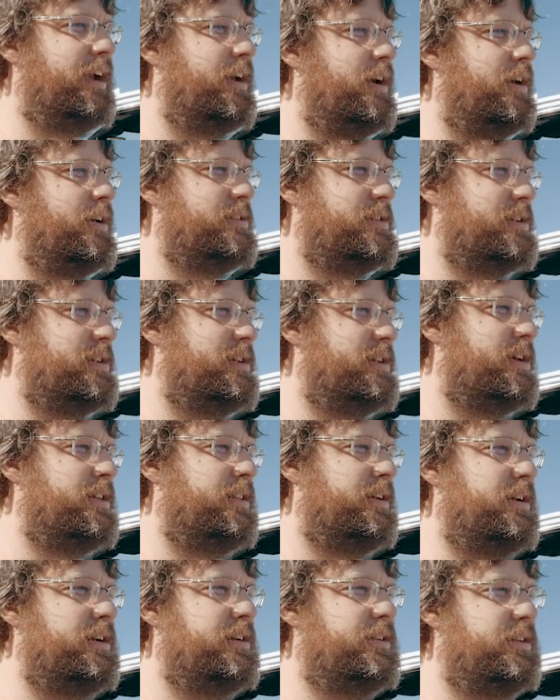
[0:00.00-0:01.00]
causes
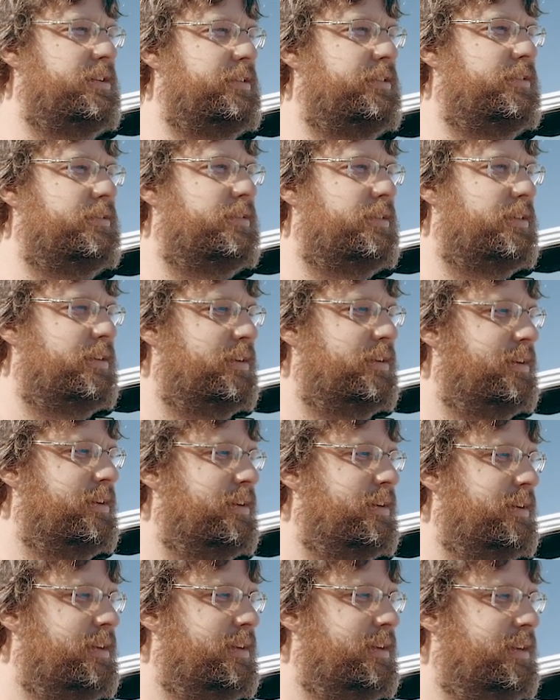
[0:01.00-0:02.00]
other issues.
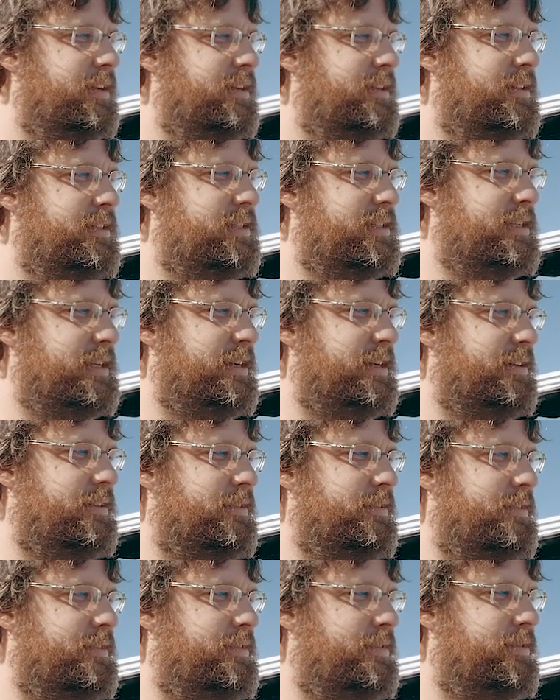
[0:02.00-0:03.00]

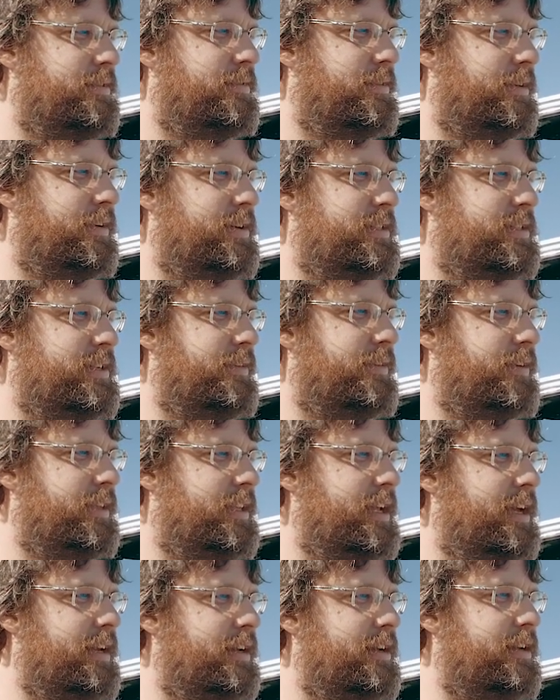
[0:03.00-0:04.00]
So we're going to see what
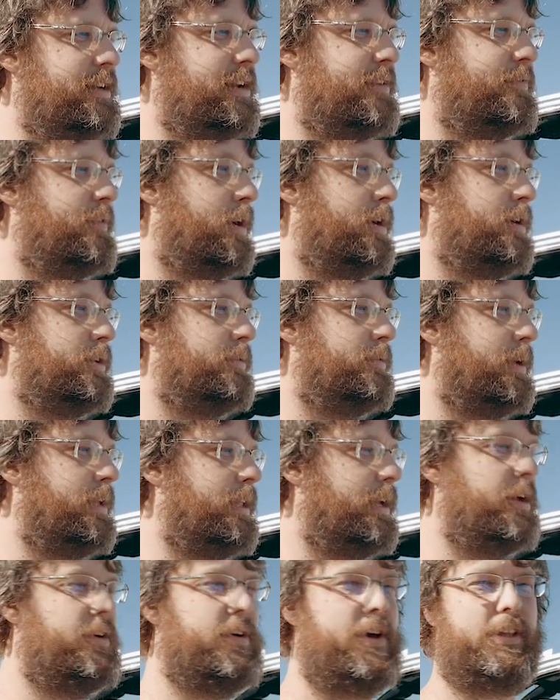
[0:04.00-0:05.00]
that does. At first, a while
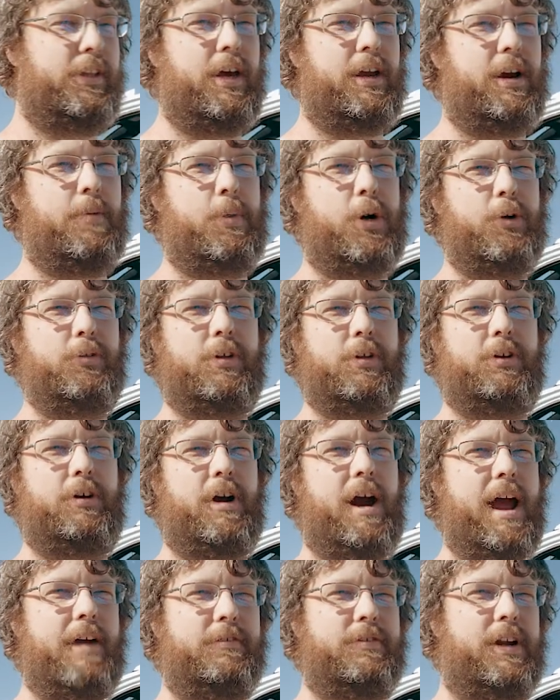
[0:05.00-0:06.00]
ago, I thought I broke the
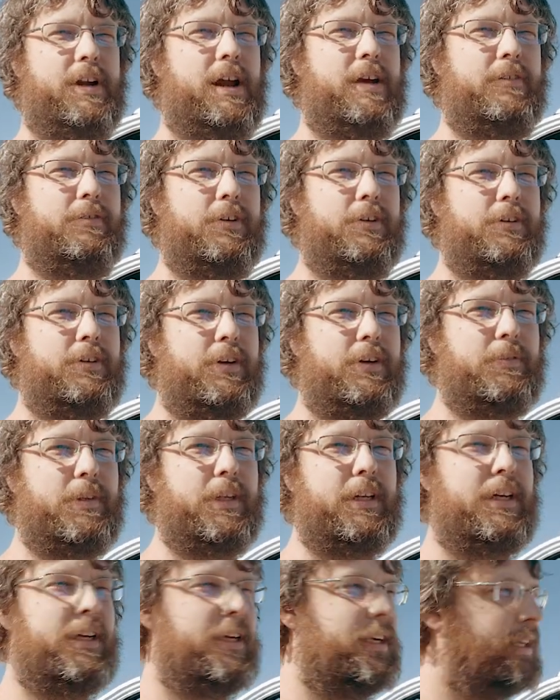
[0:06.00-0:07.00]
drive shaft or
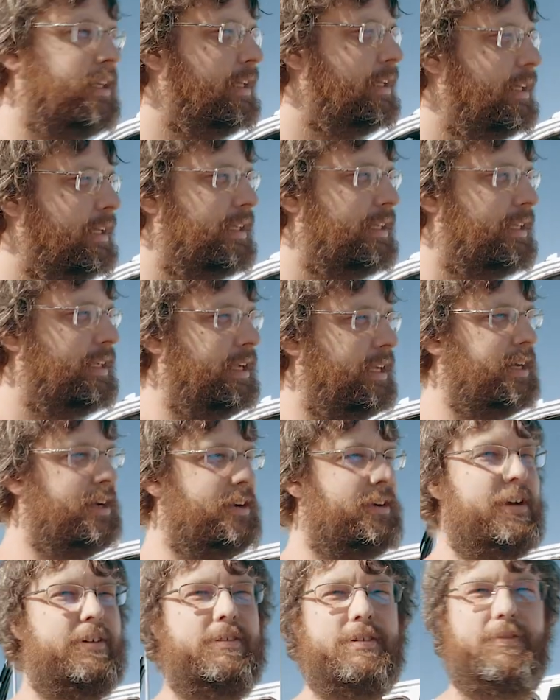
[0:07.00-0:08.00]
something. You
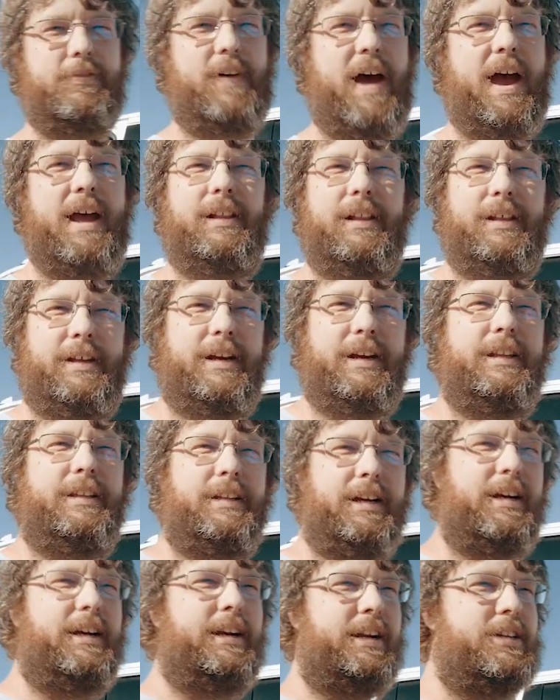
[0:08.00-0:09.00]
know, it was violent in
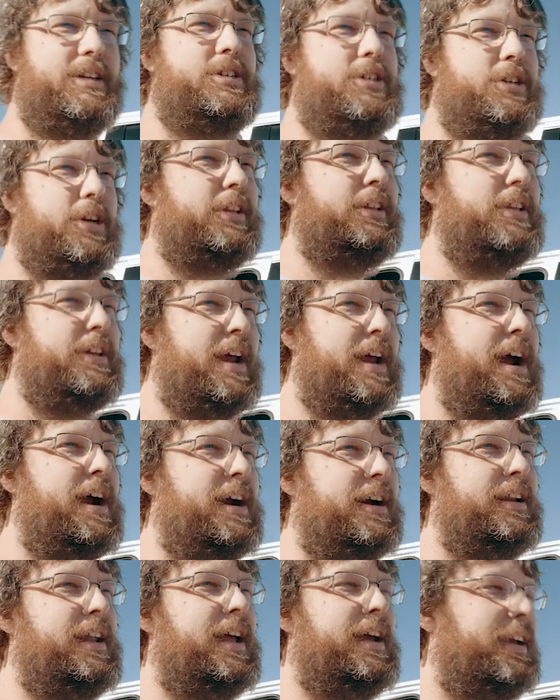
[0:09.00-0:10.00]
there. It shook the
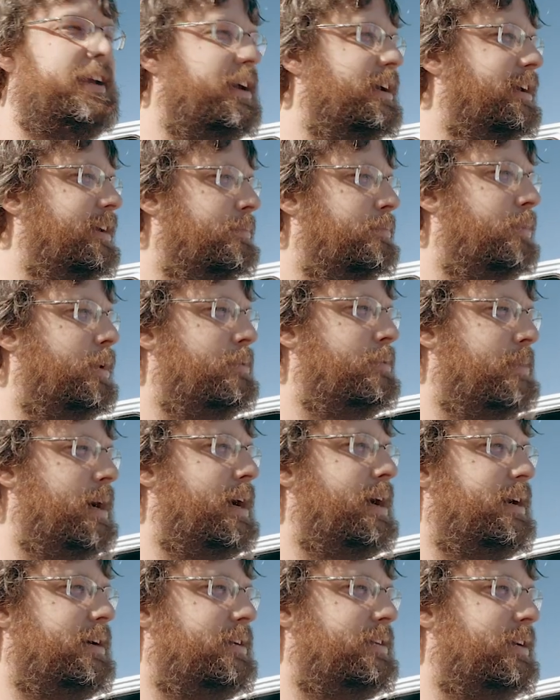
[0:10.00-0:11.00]
tire like a Pro
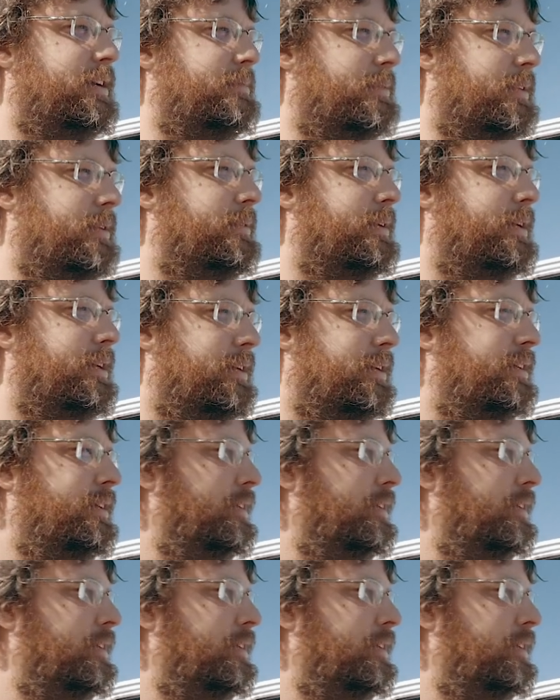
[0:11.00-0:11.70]
Mod or something will.